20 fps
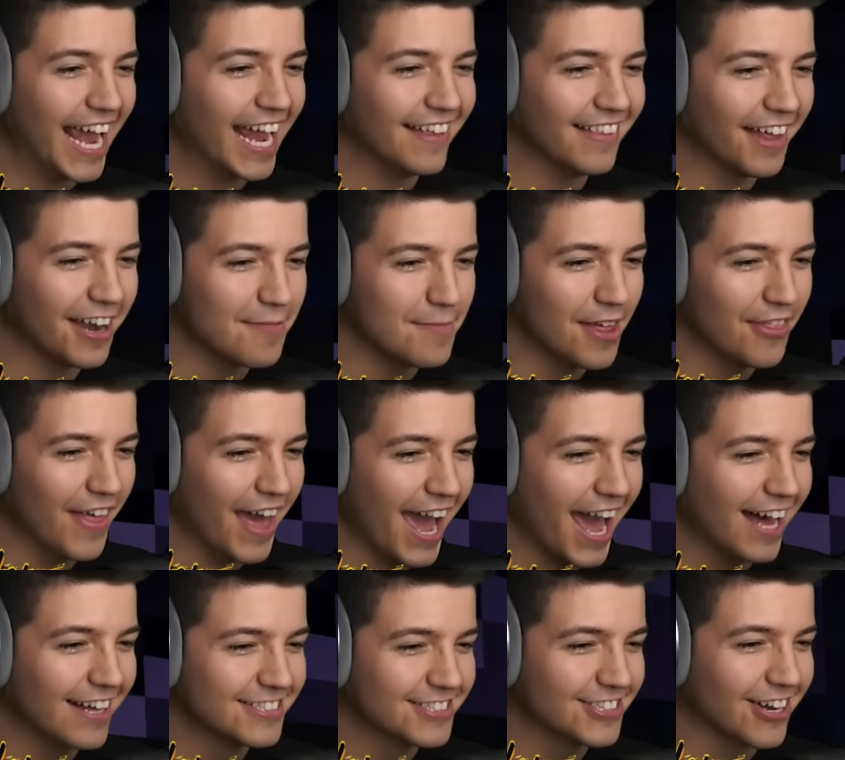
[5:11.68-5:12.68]
can't no. let him in the
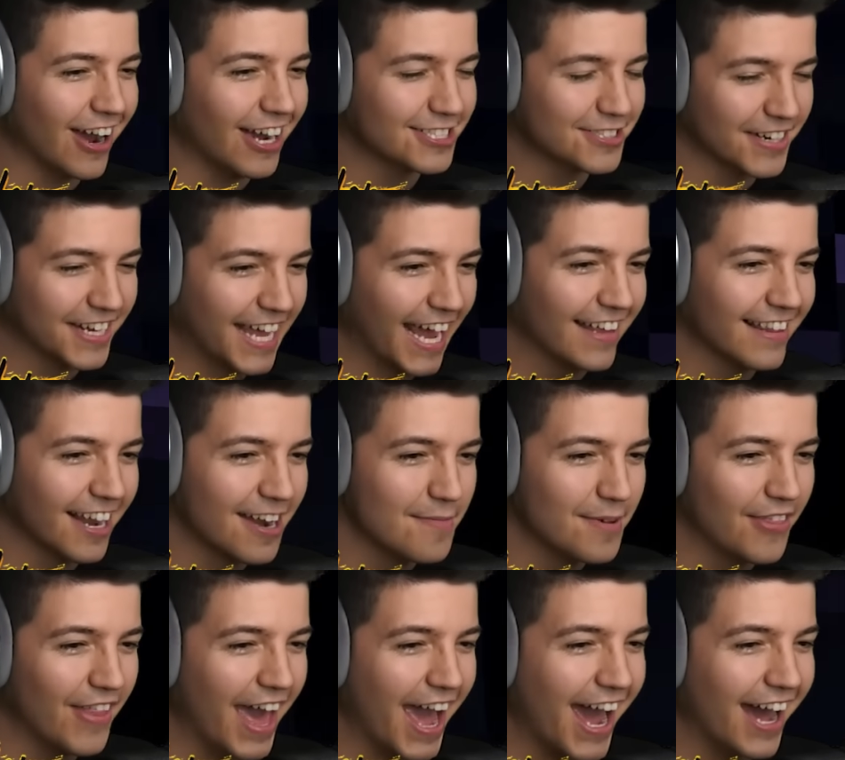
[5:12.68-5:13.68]
house, Josh. We can't let him
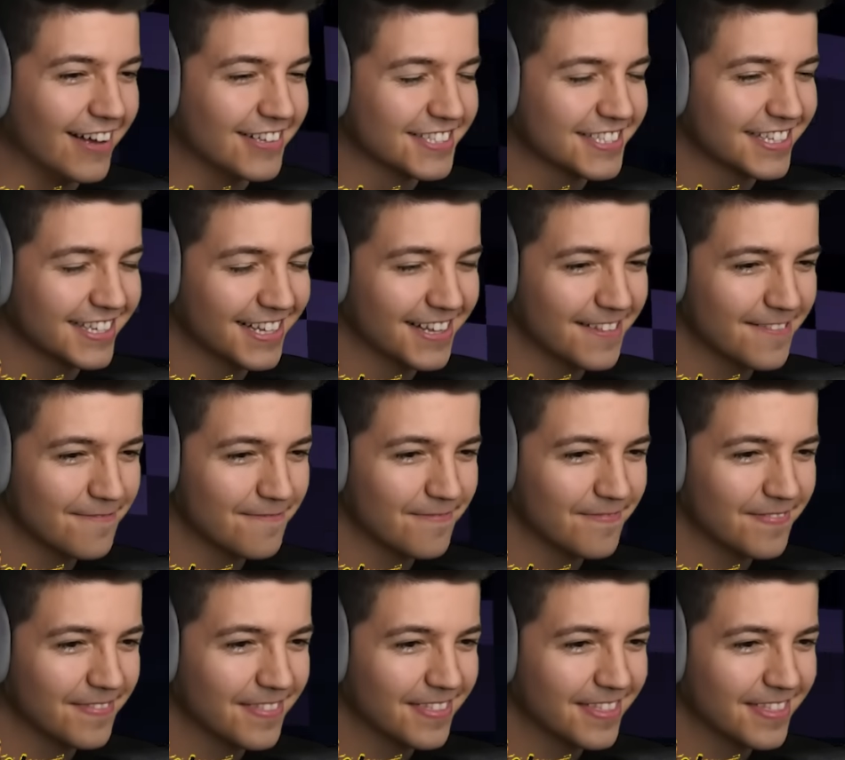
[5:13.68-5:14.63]
in the house. I do.